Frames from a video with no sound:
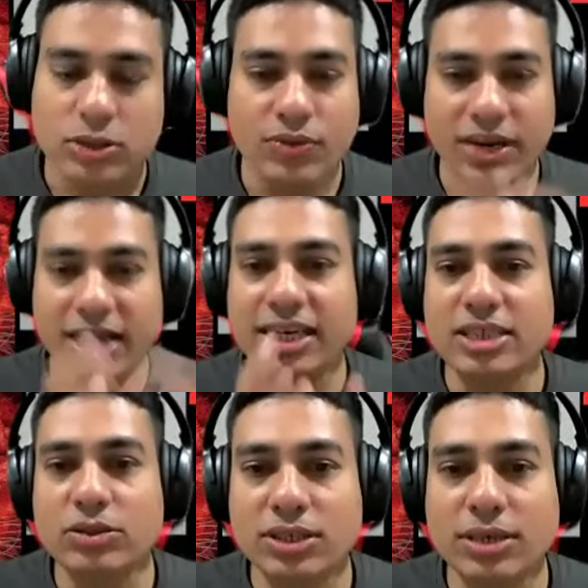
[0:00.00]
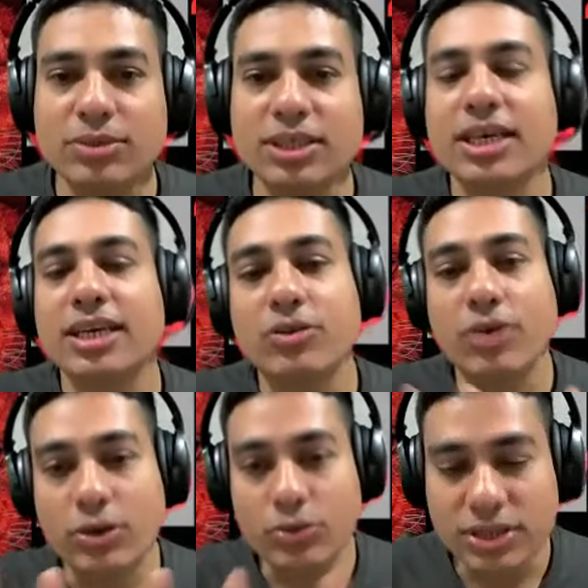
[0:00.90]
So when I teach you something and you
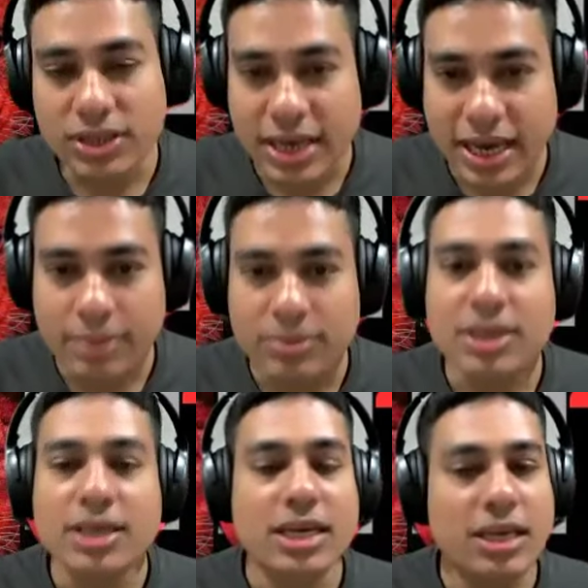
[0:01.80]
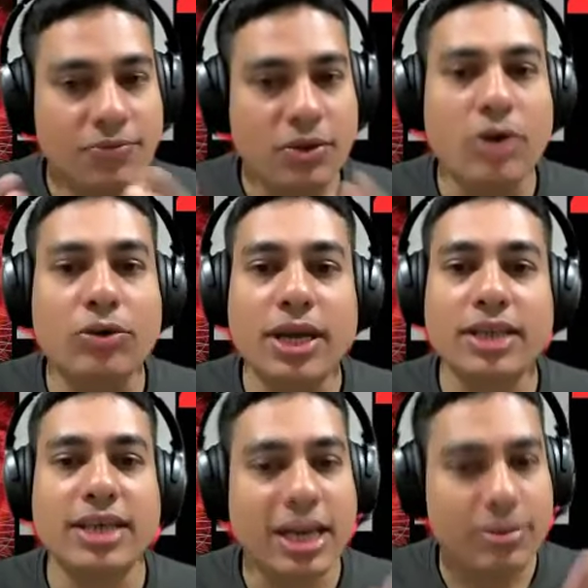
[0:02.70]
are doing the lab, if you have to
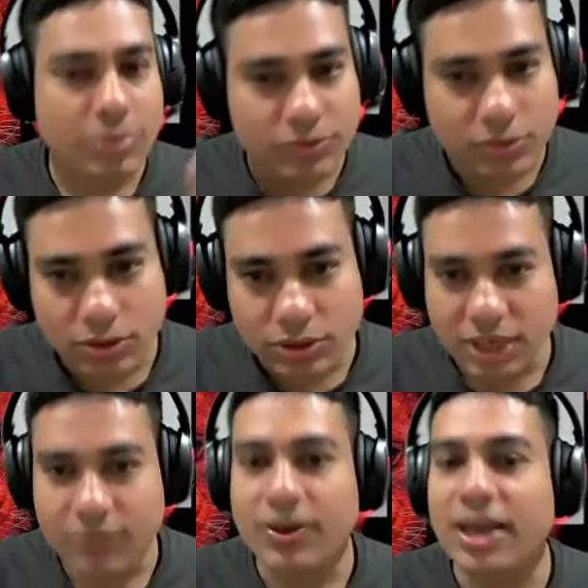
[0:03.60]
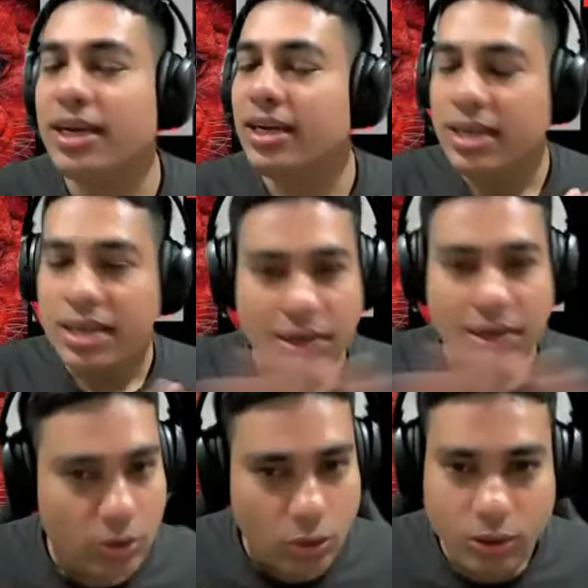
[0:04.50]
take the help of solution file,
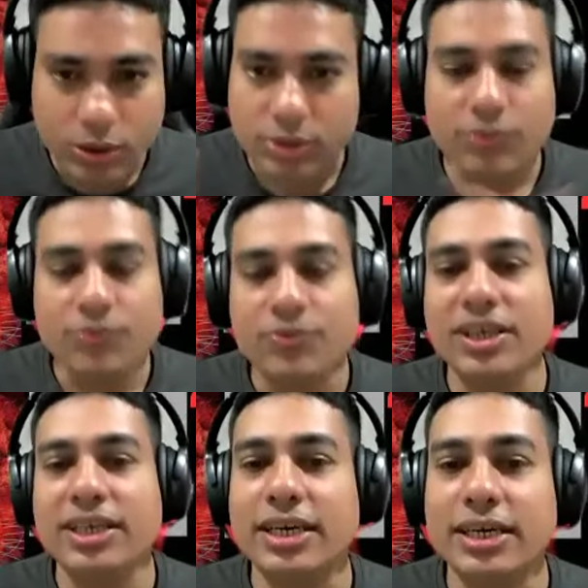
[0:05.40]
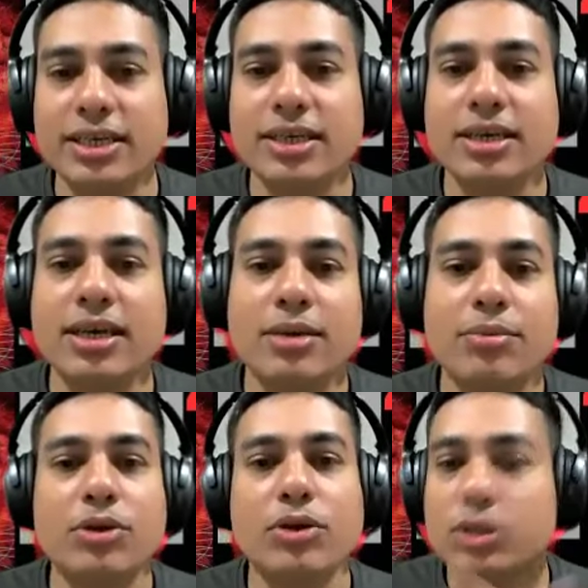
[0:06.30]
don't feel guilty,
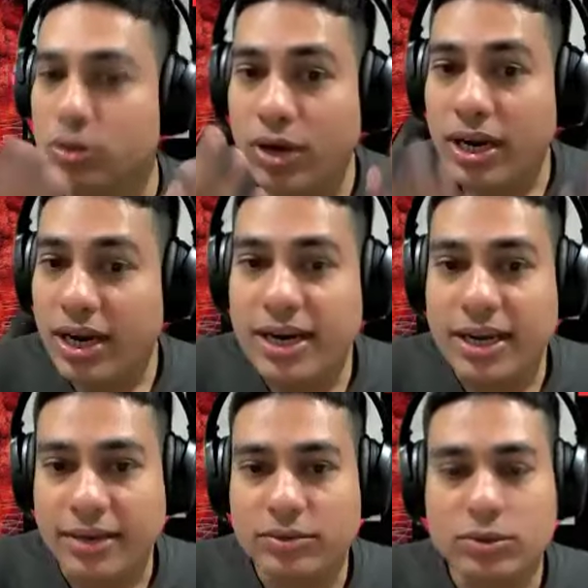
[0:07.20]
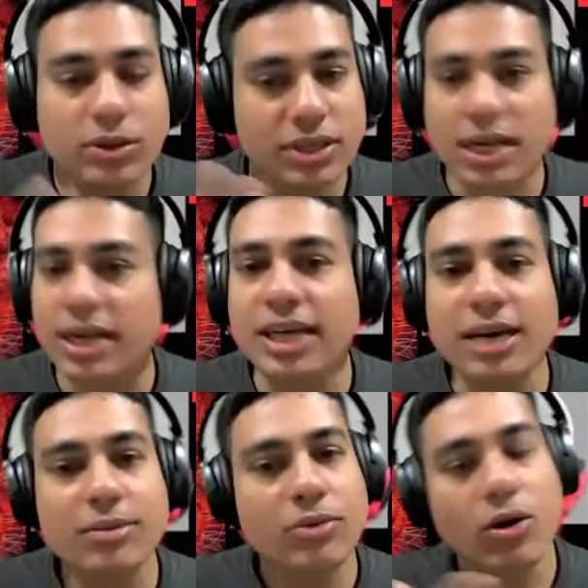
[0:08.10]
because you are learning. So at the learning
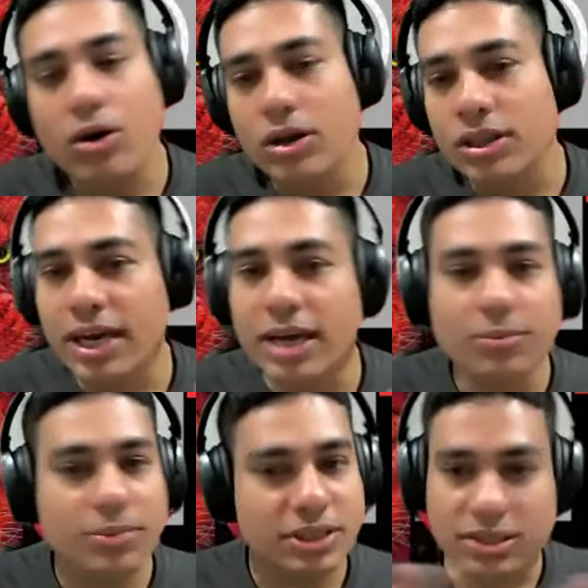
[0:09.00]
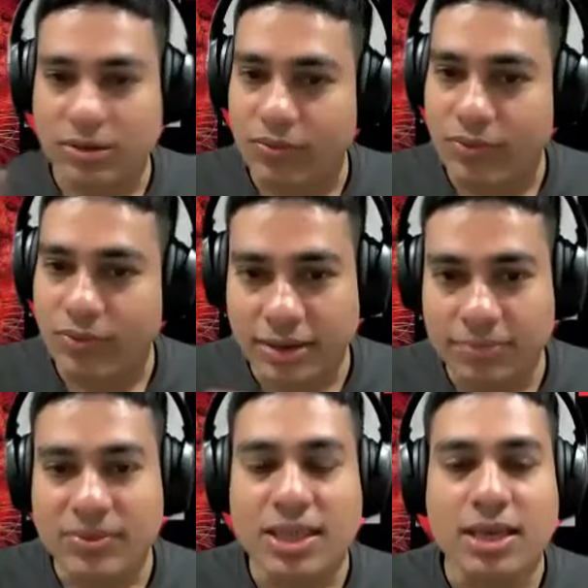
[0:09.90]
time, all the help is
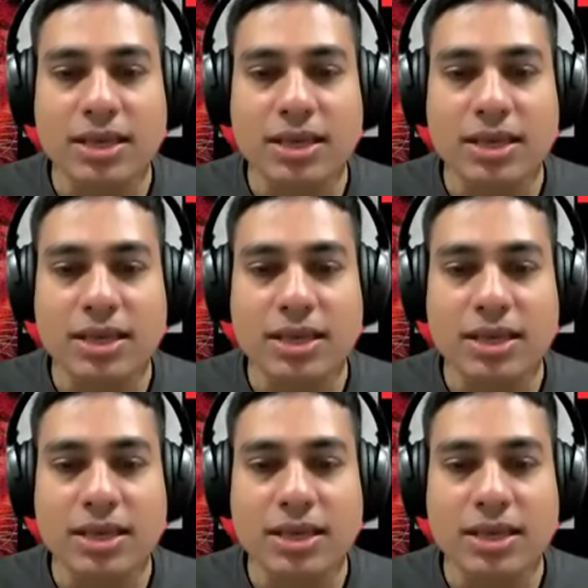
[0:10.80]
welcome.